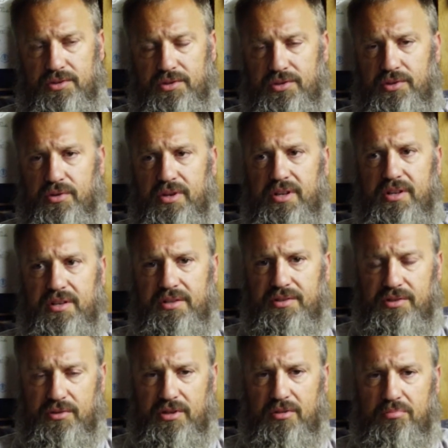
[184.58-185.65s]
sort
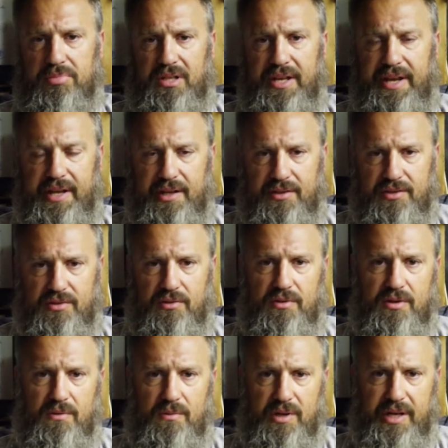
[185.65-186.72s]
of blank and
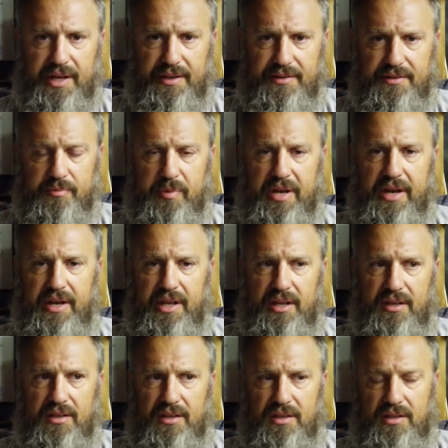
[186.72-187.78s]
sort of white,
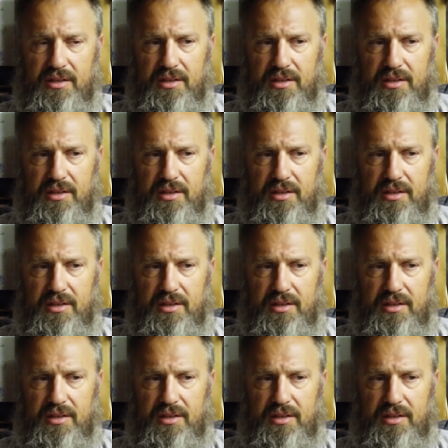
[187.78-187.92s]
spotty.